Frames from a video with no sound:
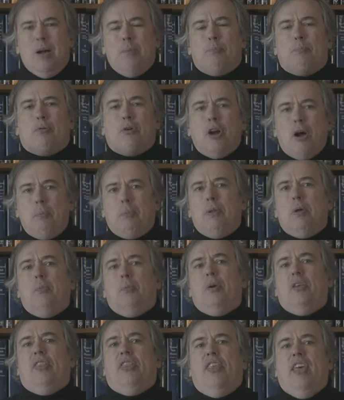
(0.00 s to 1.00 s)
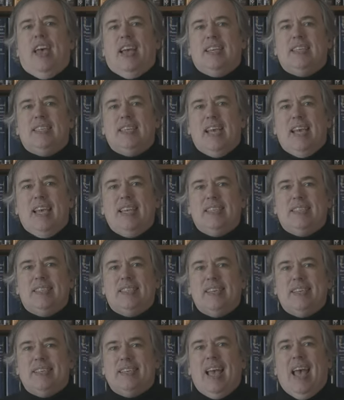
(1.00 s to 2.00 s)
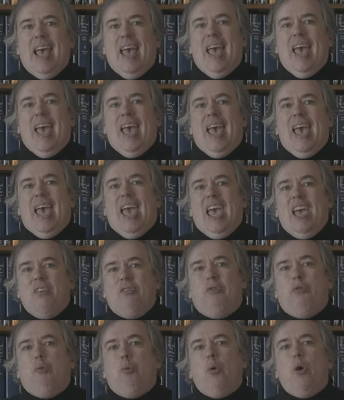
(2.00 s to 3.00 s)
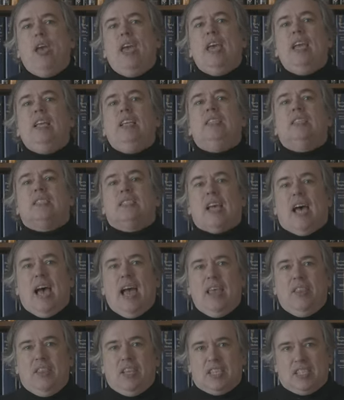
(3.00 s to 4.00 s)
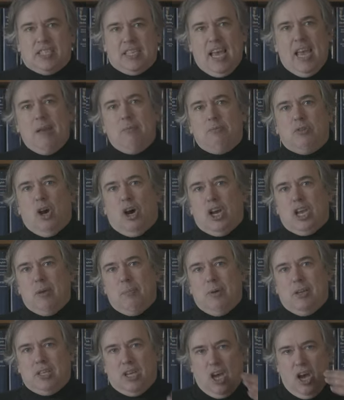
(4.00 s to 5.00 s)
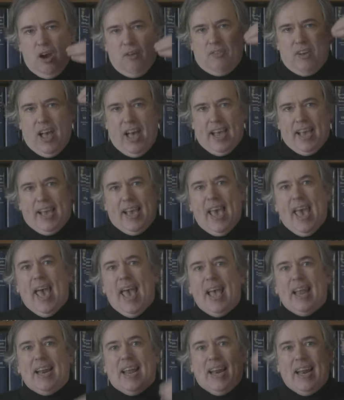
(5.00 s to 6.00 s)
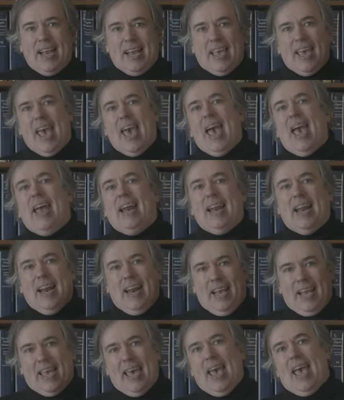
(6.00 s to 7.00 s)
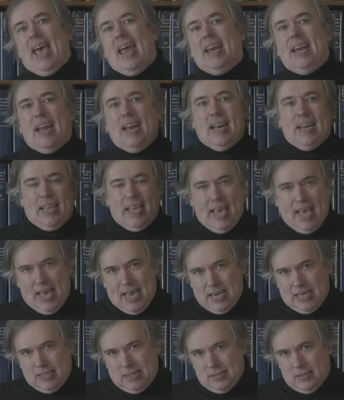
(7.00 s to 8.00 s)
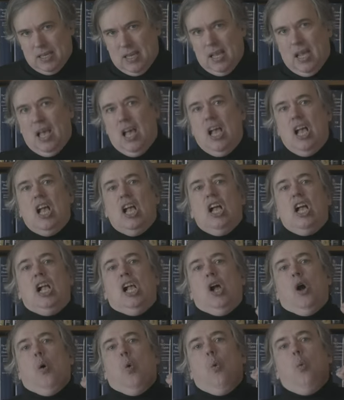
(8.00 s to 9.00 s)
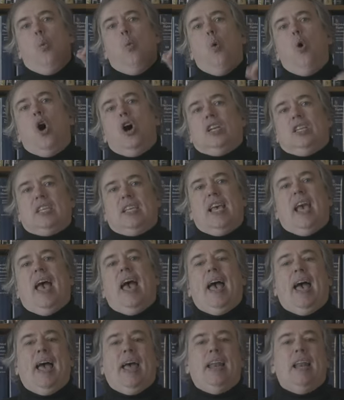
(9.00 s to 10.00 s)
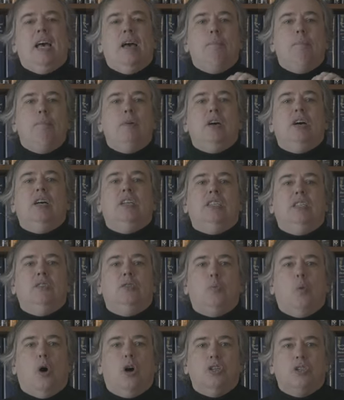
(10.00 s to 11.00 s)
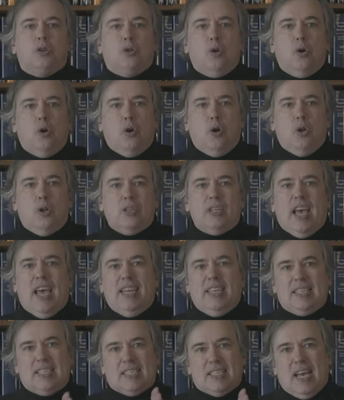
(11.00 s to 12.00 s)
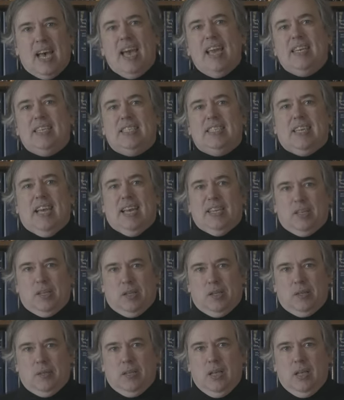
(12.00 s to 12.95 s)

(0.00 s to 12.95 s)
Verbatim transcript: Problem with this is that if we sign the same document over again and again and again and again, what can emerge is what's called a side channel.